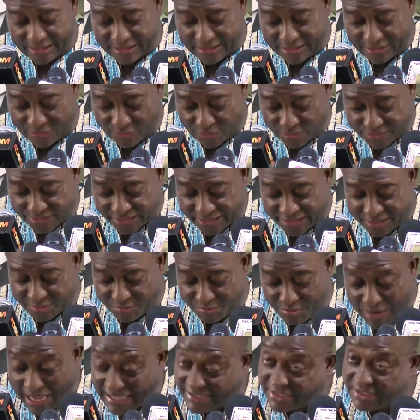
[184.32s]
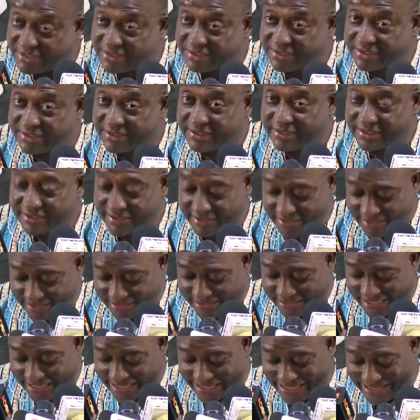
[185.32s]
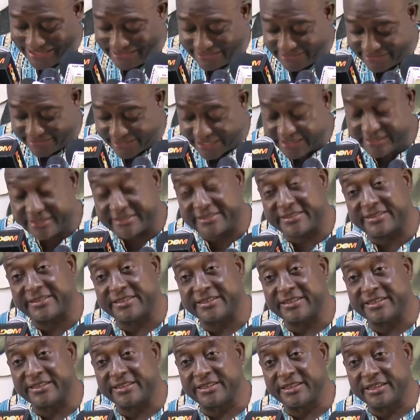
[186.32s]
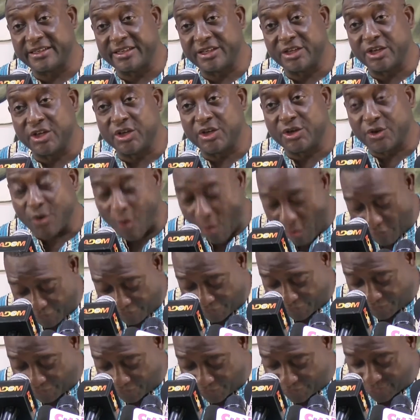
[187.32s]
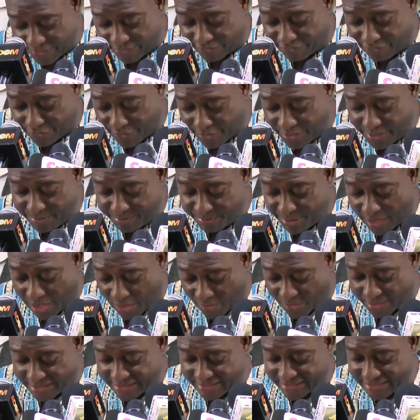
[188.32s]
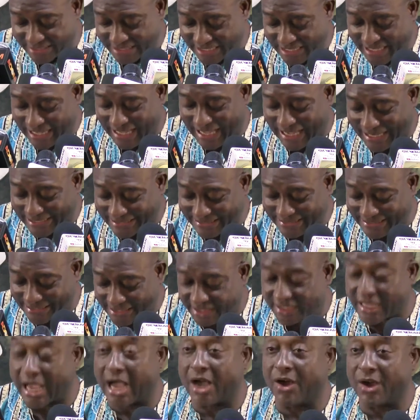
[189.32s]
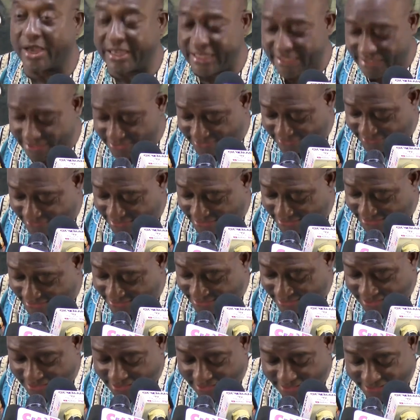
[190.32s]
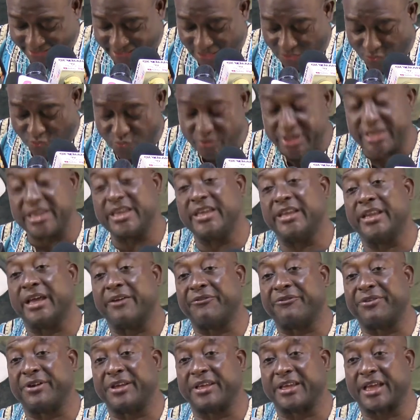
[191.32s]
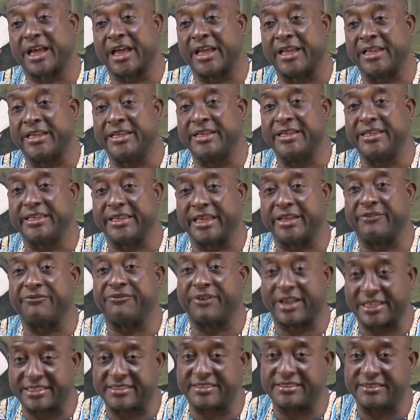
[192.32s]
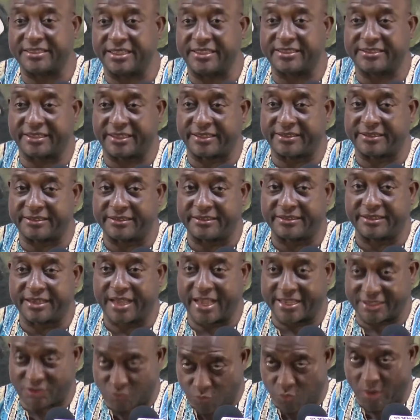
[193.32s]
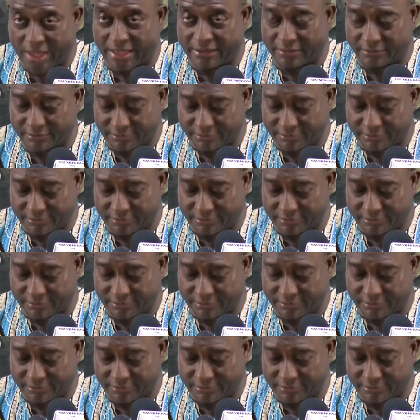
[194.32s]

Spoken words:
it was as much in the interest of the foreign powers as in our interest that we in Africa get vaccinated as well.